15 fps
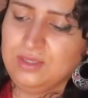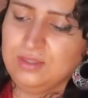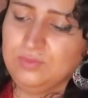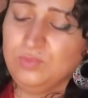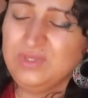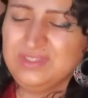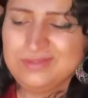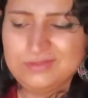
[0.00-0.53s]

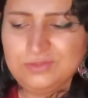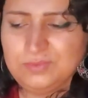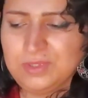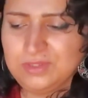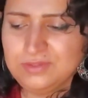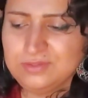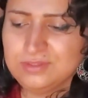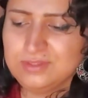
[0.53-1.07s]
which to be
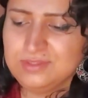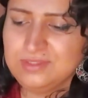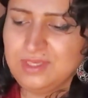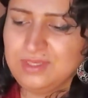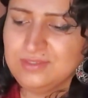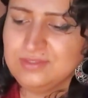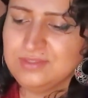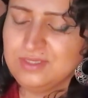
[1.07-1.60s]
honest this
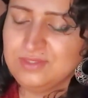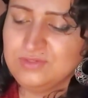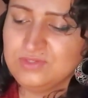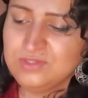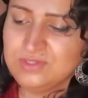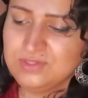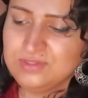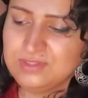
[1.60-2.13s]
is,
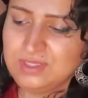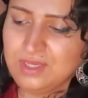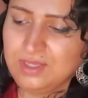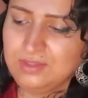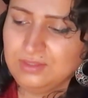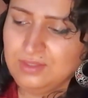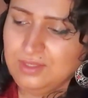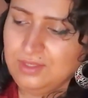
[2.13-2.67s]
it's just
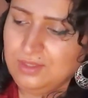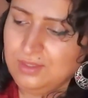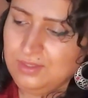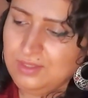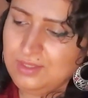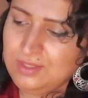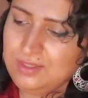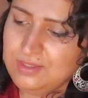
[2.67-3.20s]
that
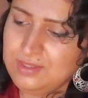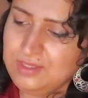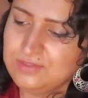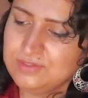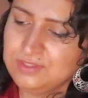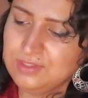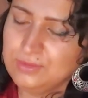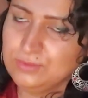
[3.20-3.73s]

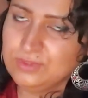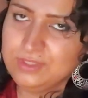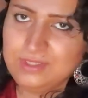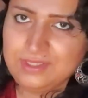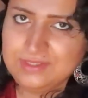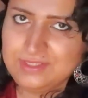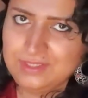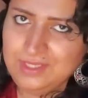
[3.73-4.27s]
it's included
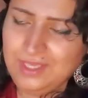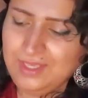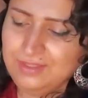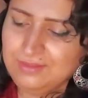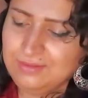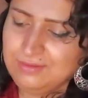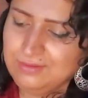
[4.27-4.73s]
as a kit.